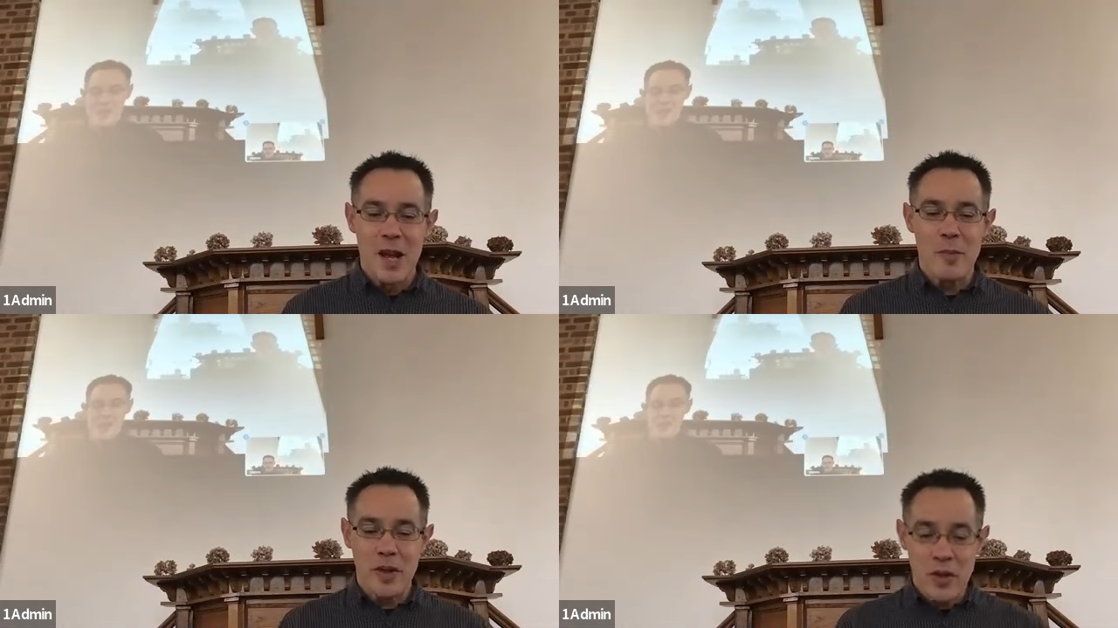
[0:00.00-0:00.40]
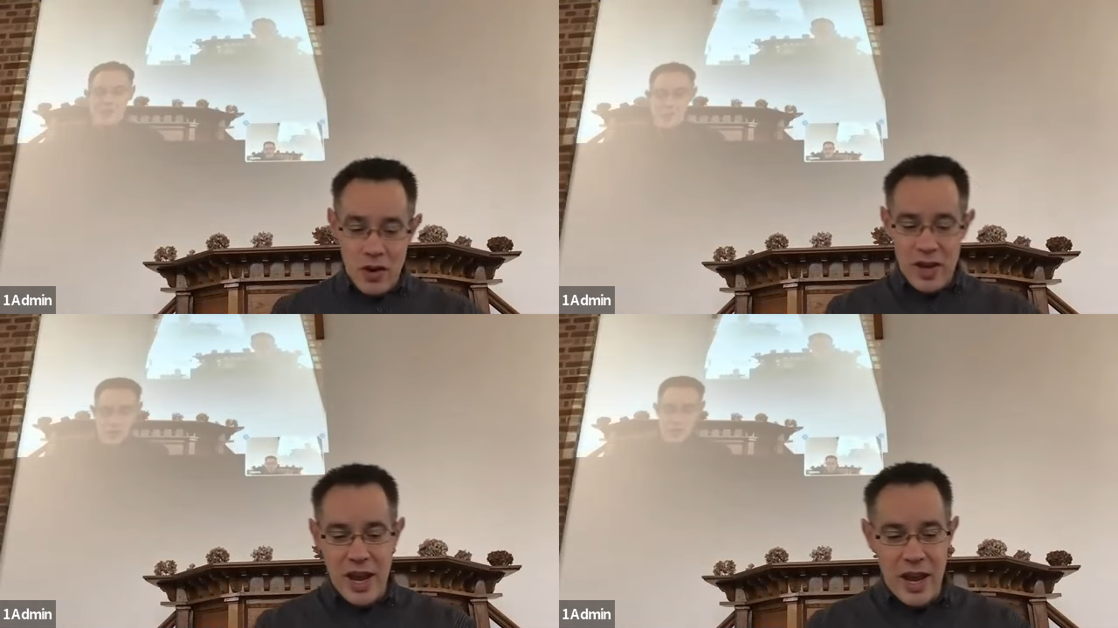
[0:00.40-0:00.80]
But
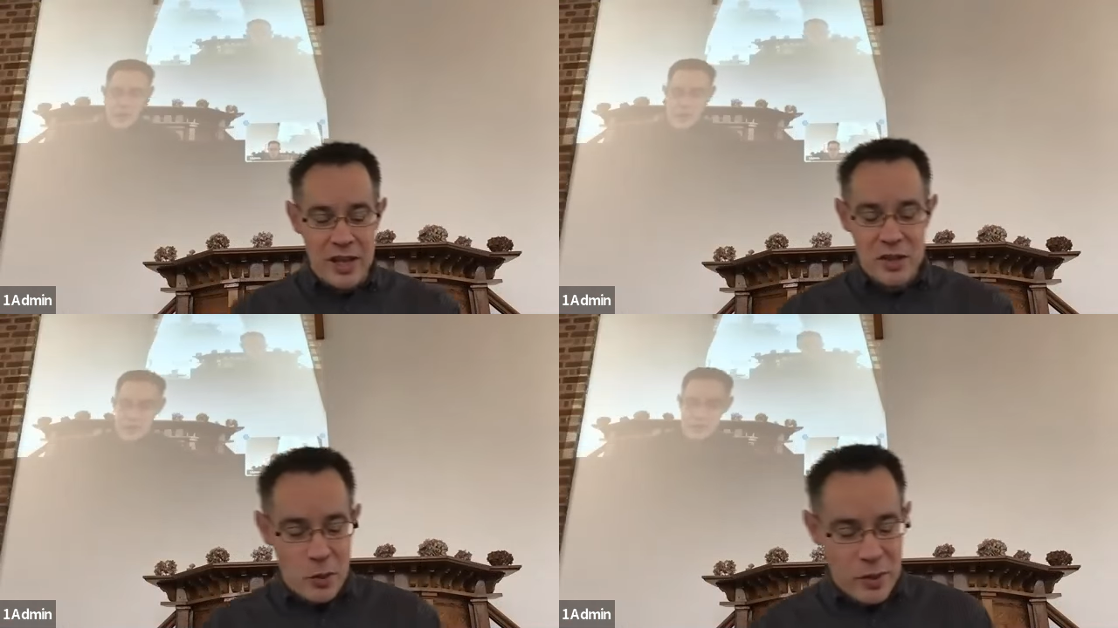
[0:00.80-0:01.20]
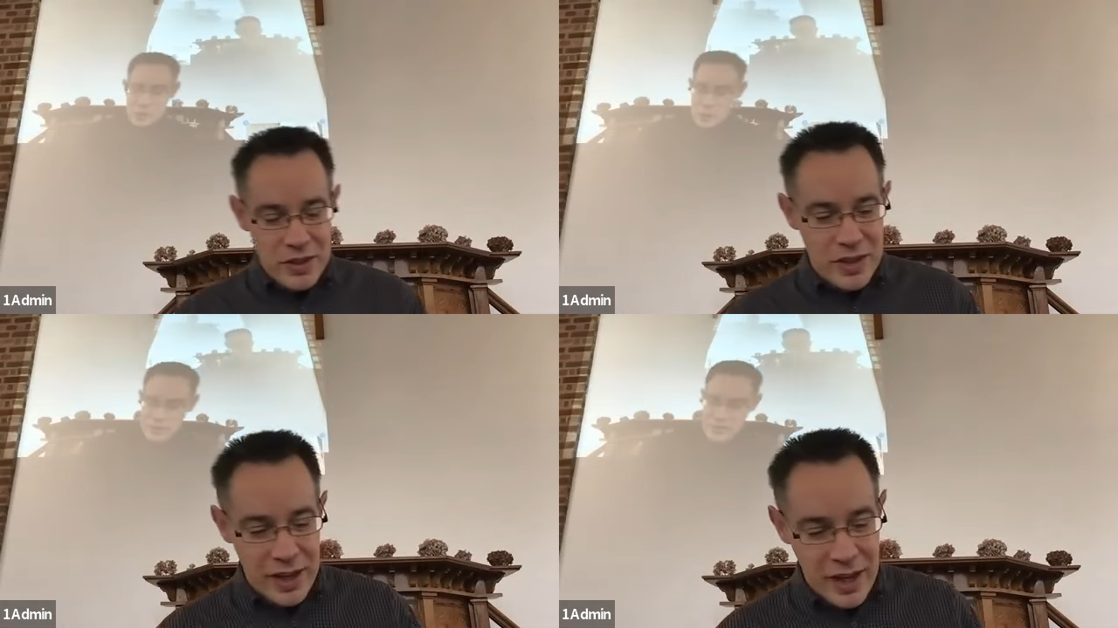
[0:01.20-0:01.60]
not here. That's not what
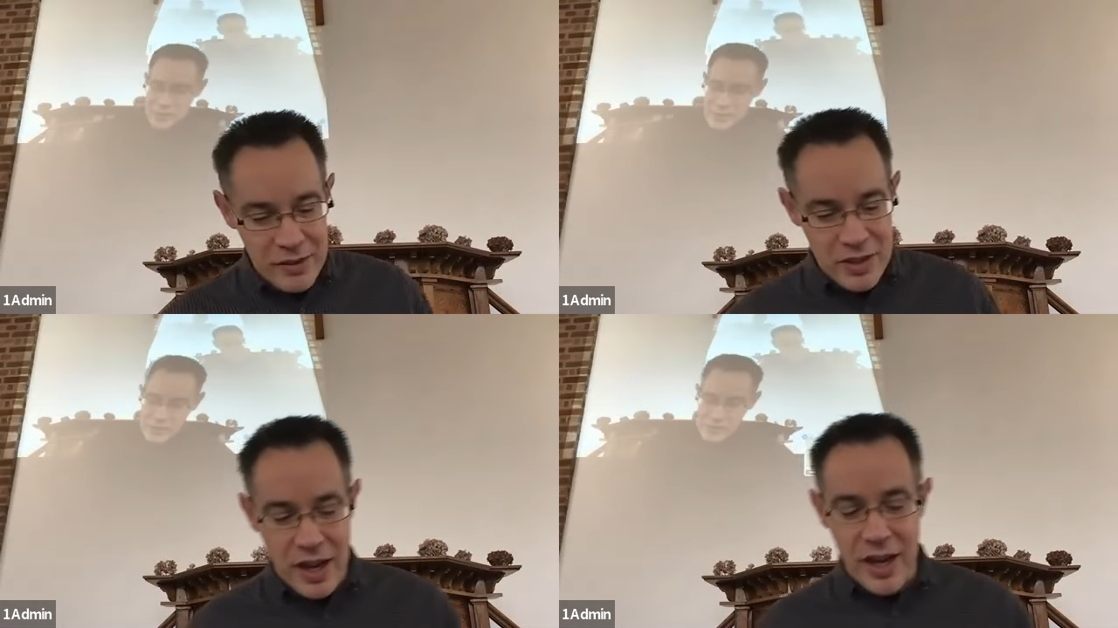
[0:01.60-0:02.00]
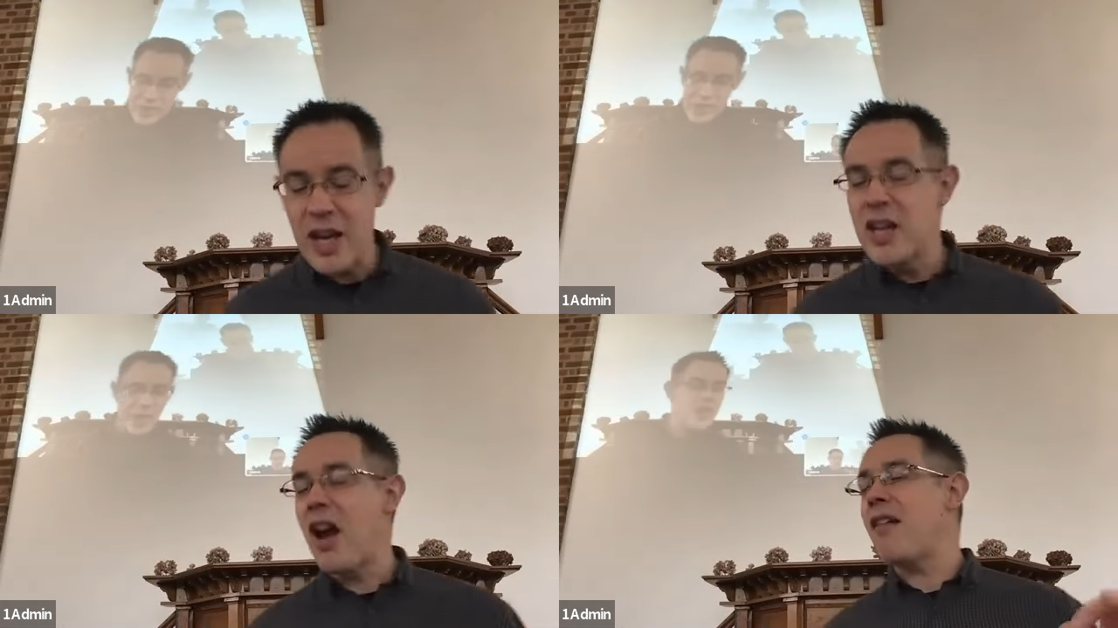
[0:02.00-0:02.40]
he's saying here. He's saying,
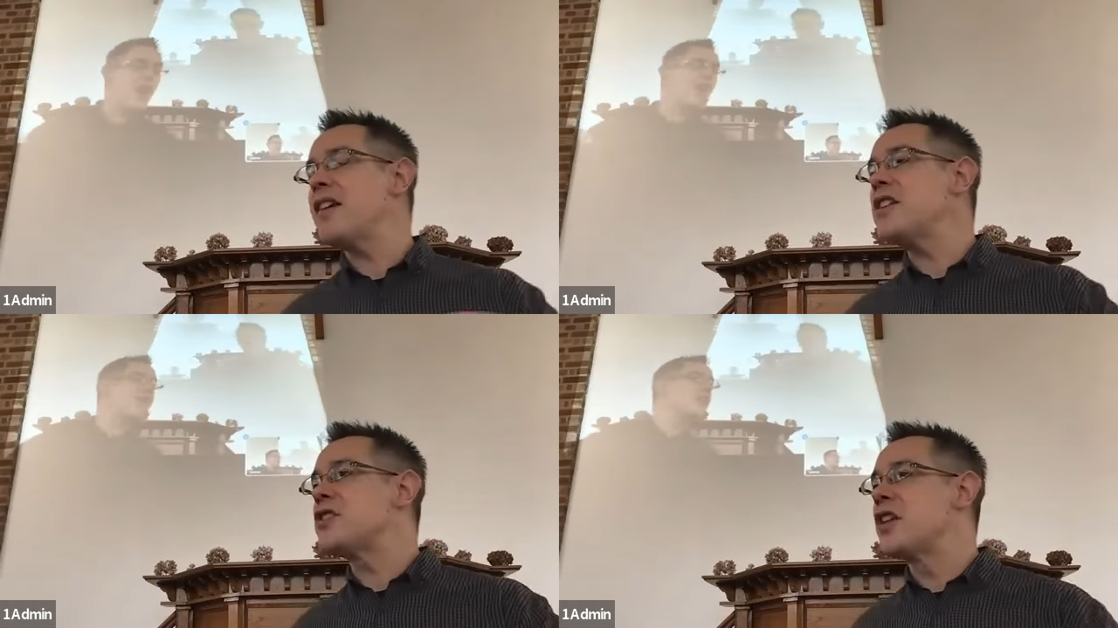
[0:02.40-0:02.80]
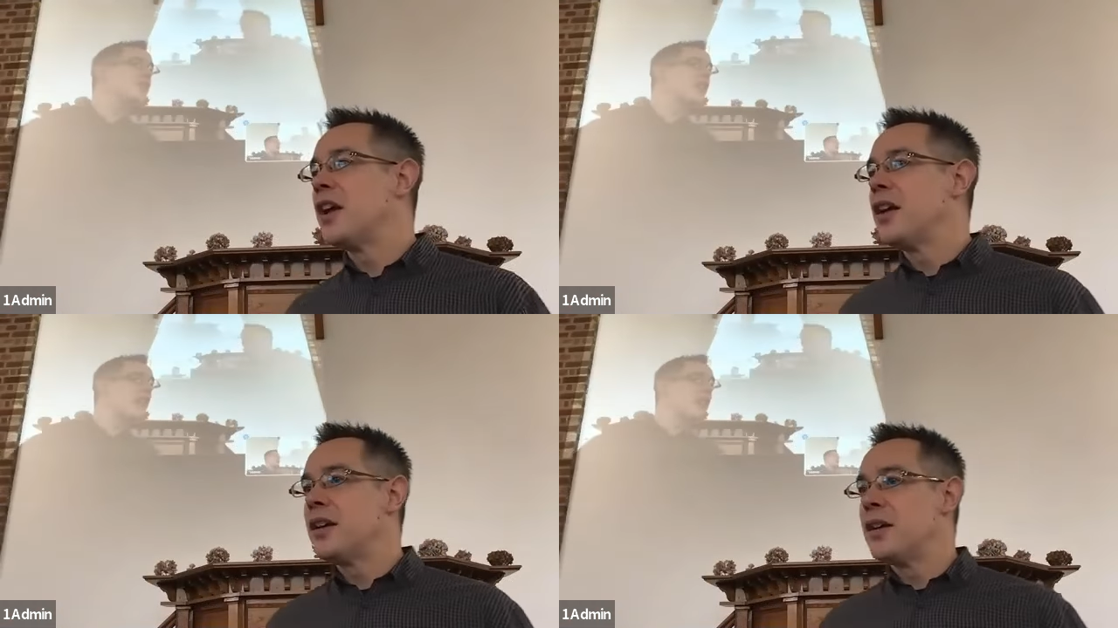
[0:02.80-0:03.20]
encourage
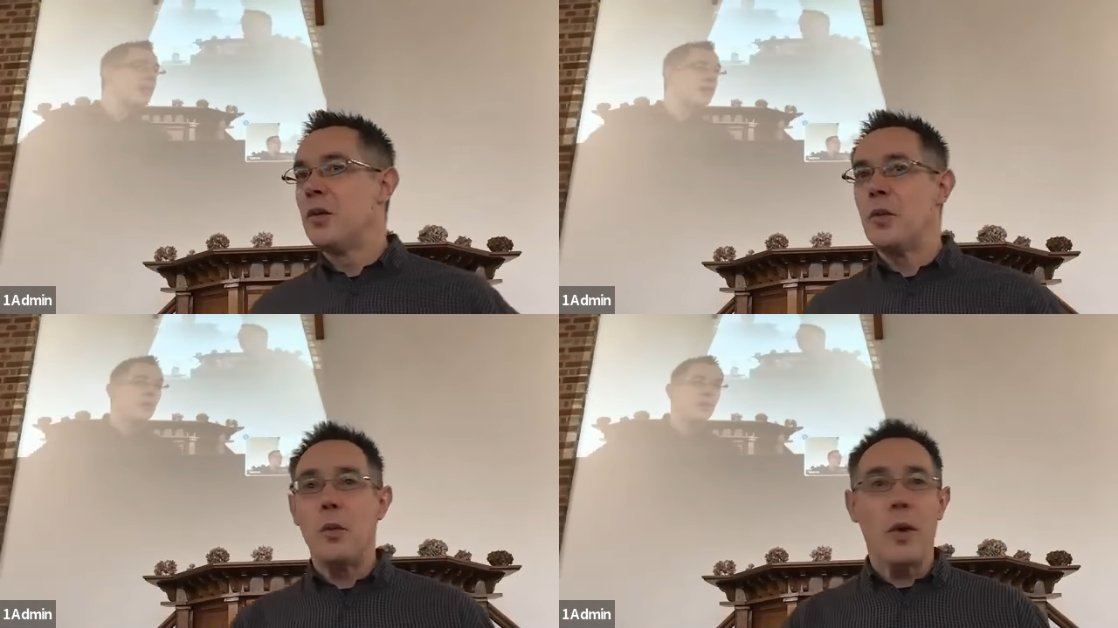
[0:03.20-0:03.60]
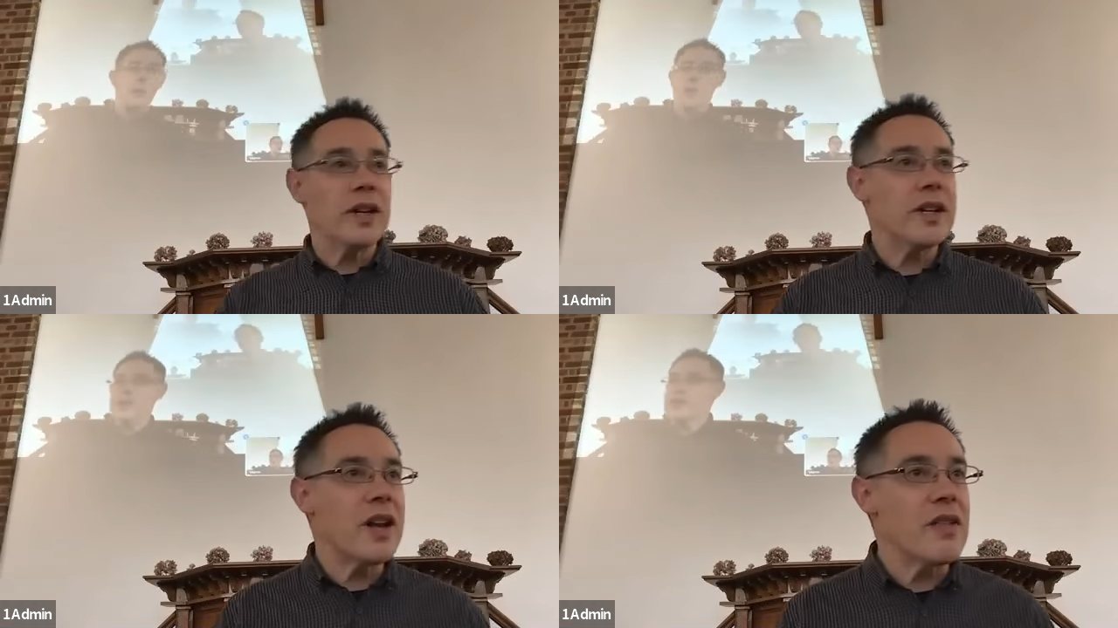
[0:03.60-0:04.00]

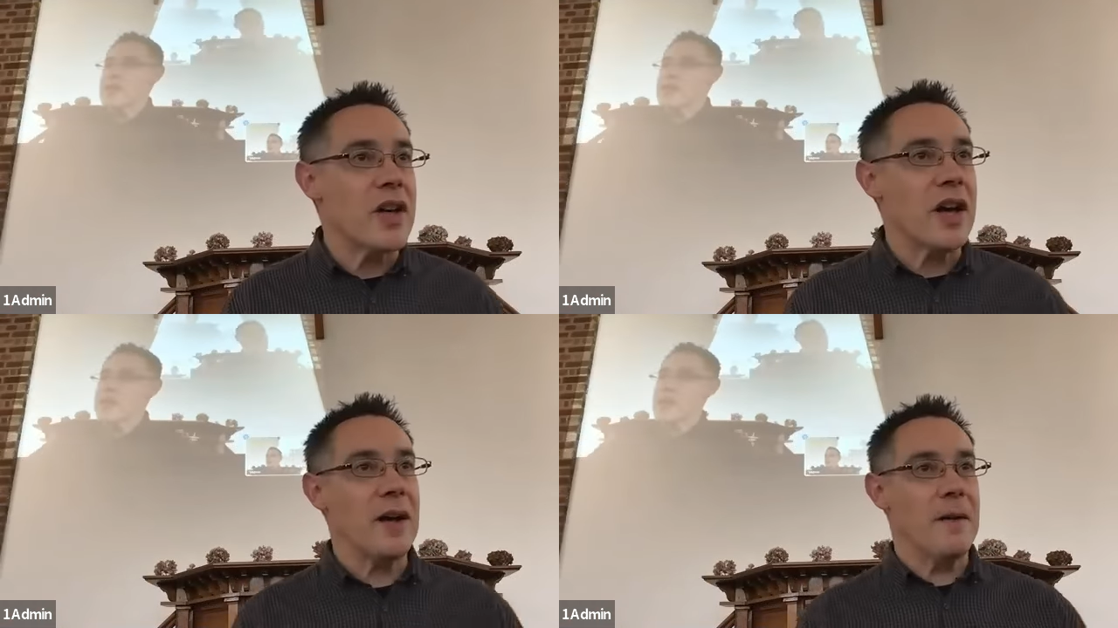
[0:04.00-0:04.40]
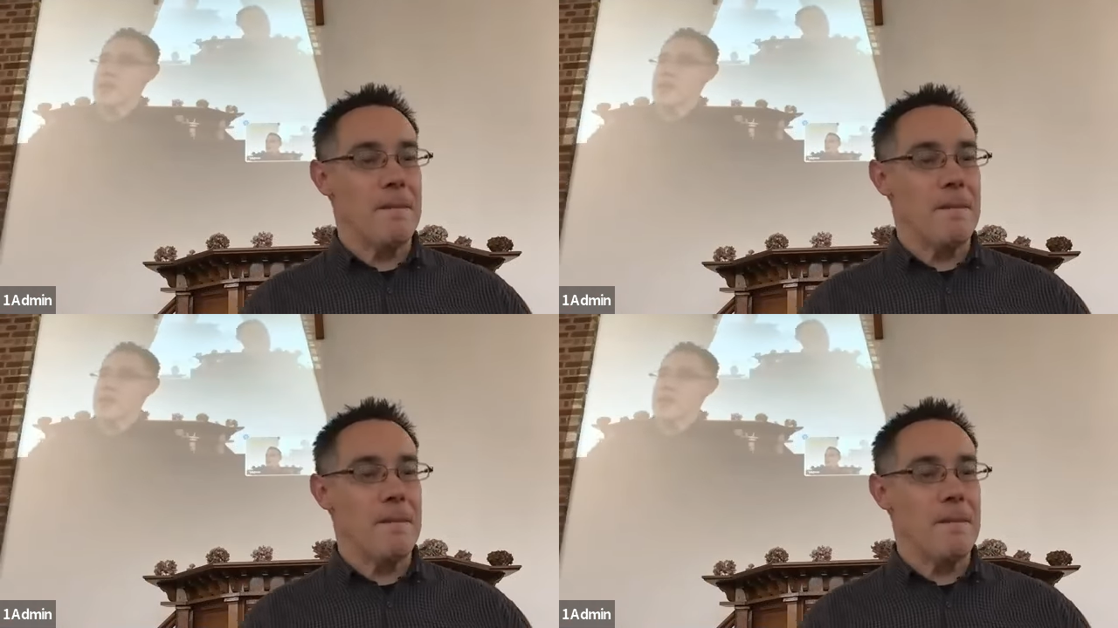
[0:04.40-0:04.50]
one another.